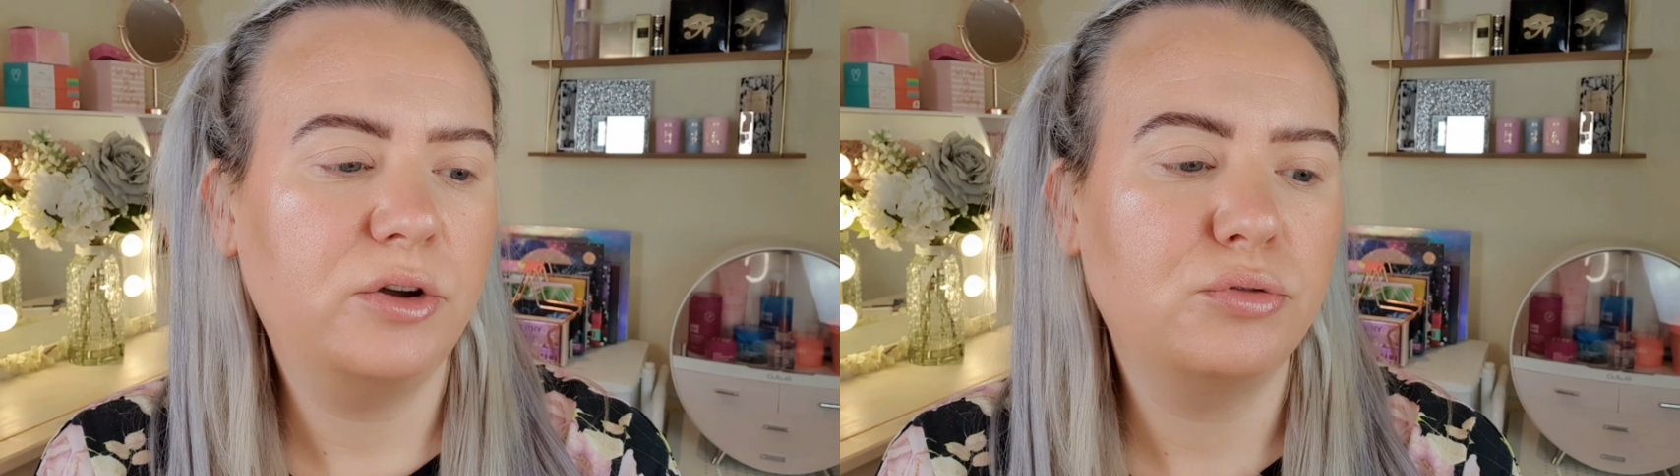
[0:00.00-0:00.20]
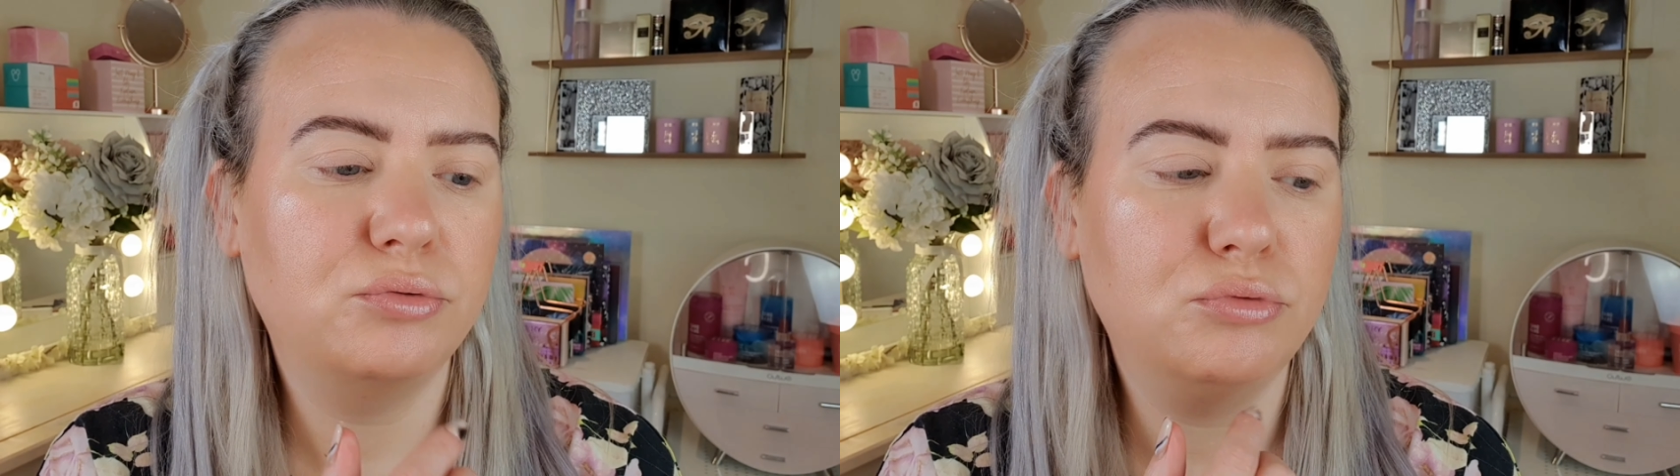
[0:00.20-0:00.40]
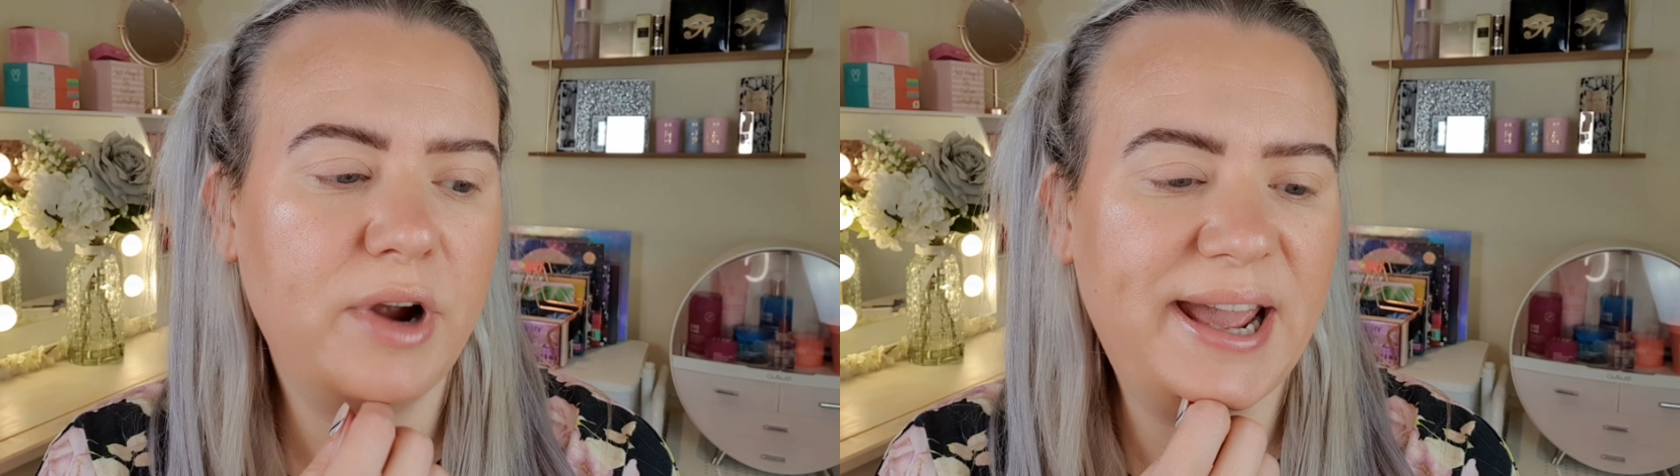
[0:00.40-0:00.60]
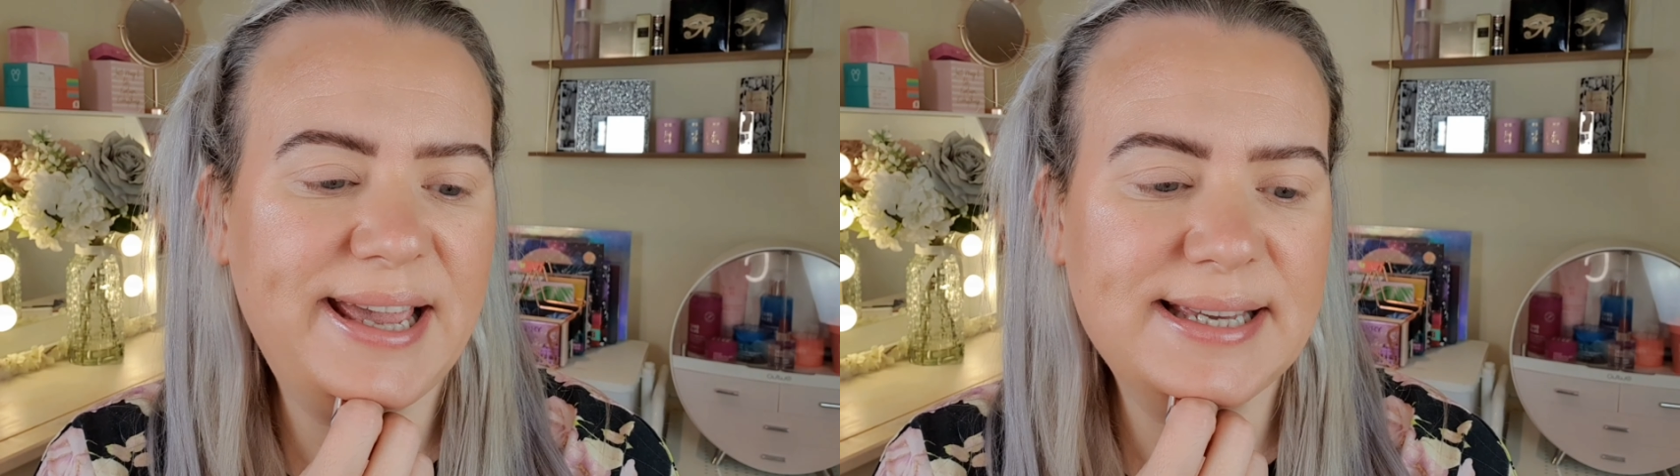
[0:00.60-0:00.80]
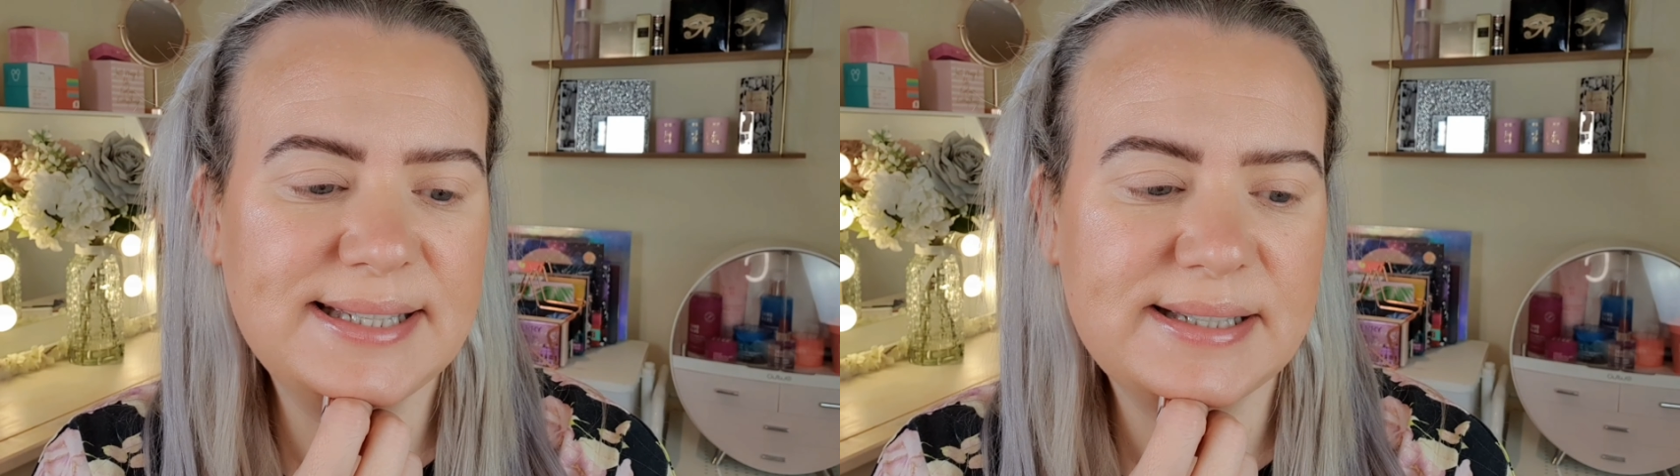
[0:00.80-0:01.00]

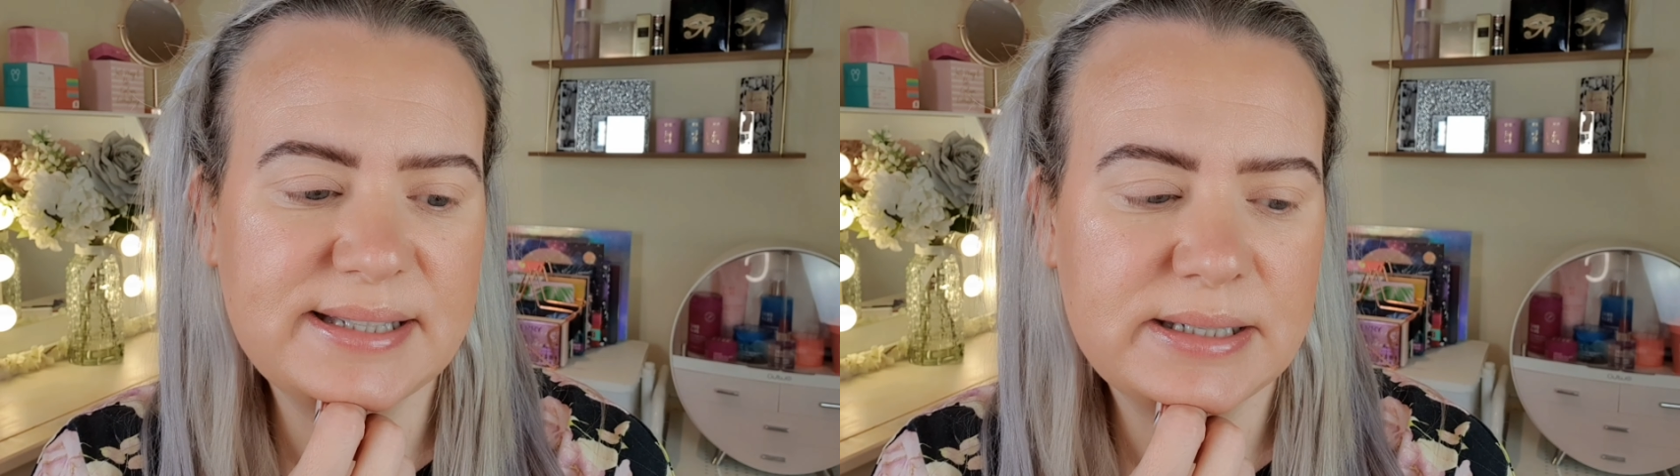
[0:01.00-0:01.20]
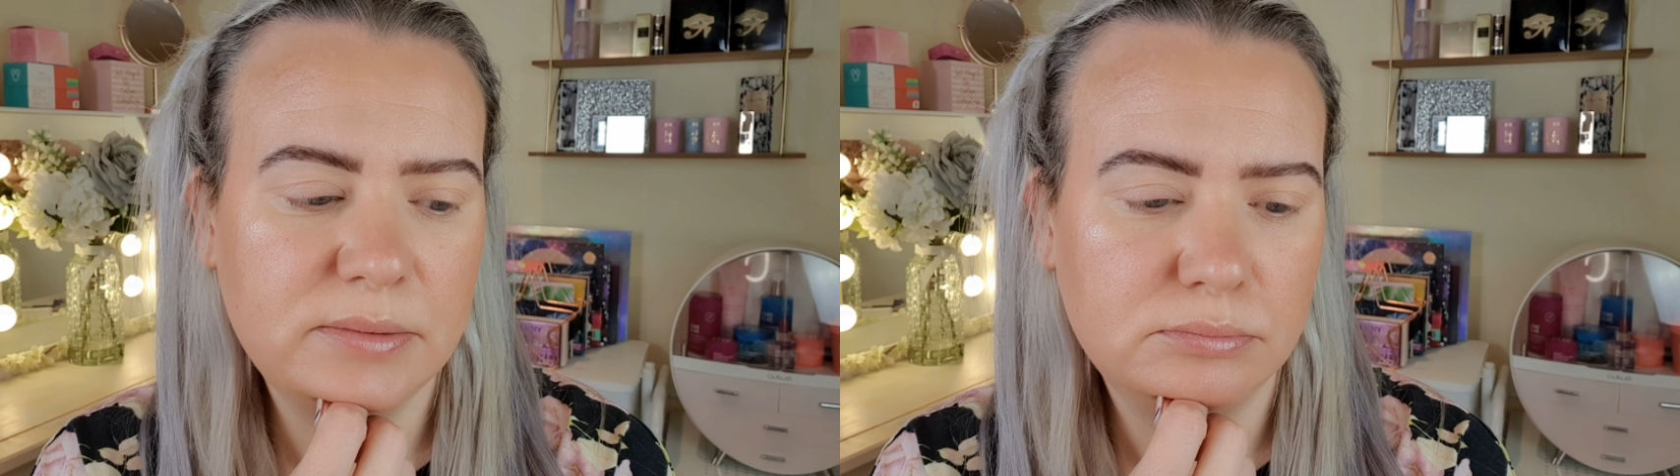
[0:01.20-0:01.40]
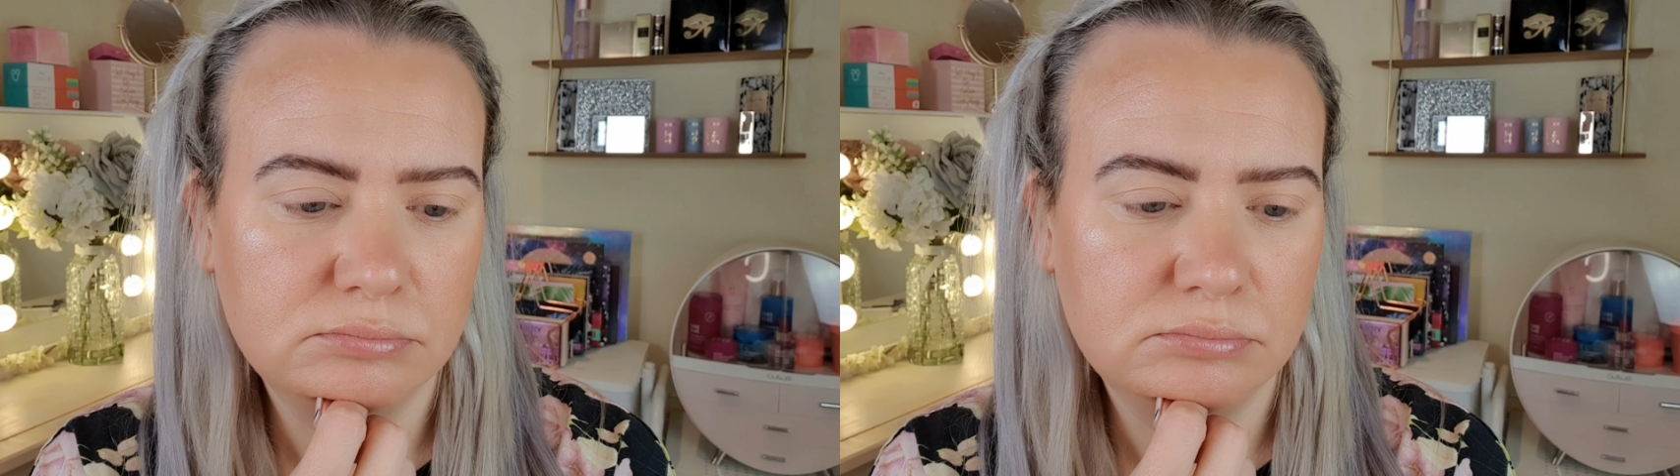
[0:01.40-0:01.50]
crease.